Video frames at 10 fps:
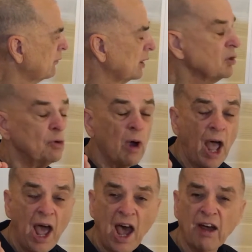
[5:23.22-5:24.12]
you
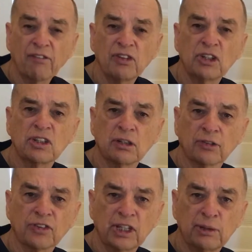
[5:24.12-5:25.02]
have to
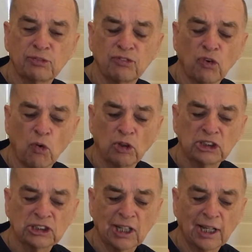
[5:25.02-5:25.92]
tilt the hips forward
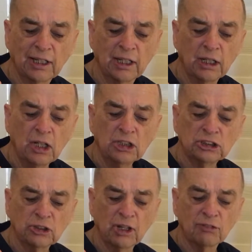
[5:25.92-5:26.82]
slightly
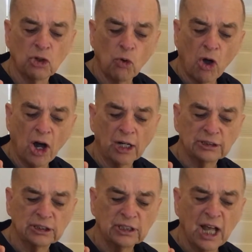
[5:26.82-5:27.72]
so you have no
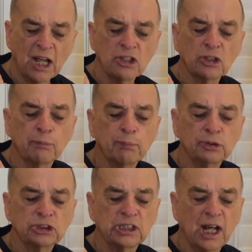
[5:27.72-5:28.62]
arch. Now you can
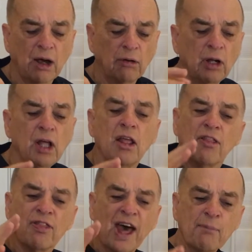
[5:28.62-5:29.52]
push it out.
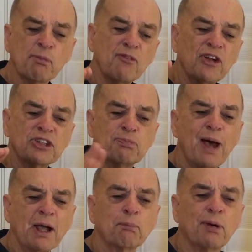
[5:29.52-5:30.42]
That prevents
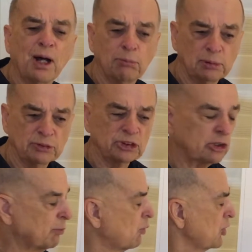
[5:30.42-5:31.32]
back problems. So
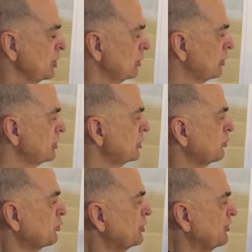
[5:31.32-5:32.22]
the more you learn to
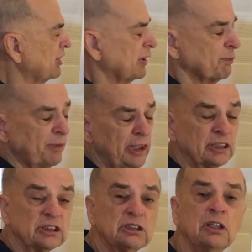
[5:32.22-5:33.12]
develop
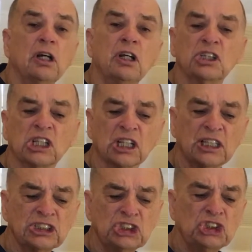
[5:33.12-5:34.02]
this, the
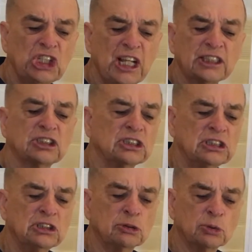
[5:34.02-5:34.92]
less chance
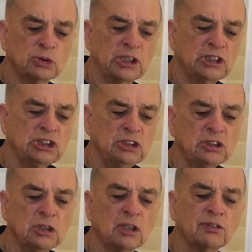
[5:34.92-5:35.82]
in the
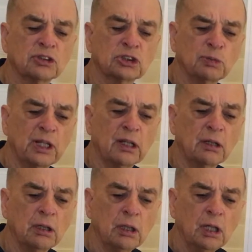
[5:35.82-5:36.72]
rotation of your
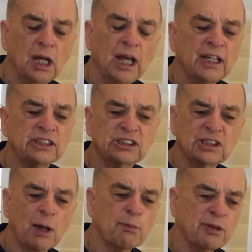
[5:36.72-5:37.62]
swing and in
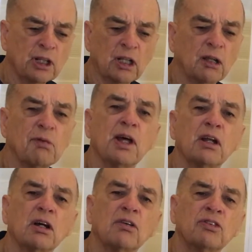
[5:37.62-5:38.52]
stopping the club
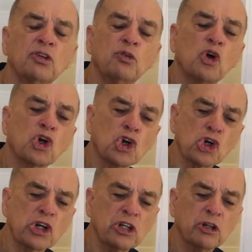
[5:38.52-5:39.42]
head of you
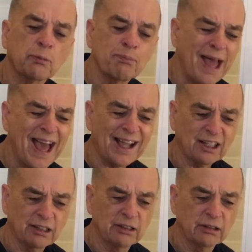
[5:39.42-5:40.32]
hurting your
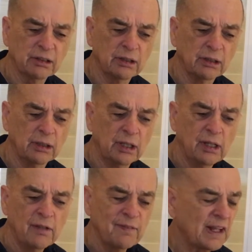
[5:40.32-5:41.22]
back.
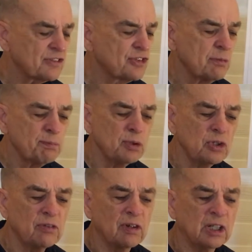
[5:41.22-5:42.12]
That's the
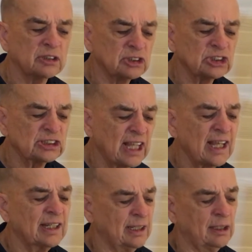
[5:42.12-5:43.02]
beauty of
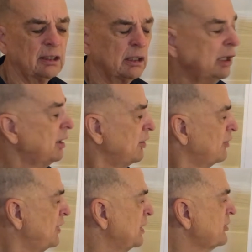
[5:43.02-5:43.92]
understanding
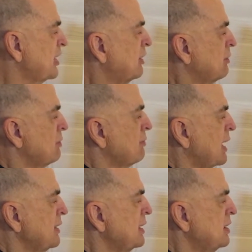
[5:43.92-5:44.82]
this area
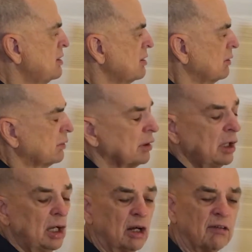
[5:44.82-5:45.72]
right here
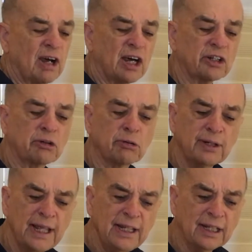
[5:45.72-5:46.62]
of how to
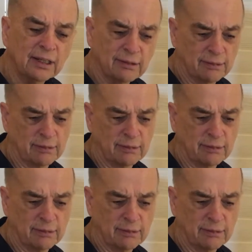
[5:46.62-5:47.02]
create it.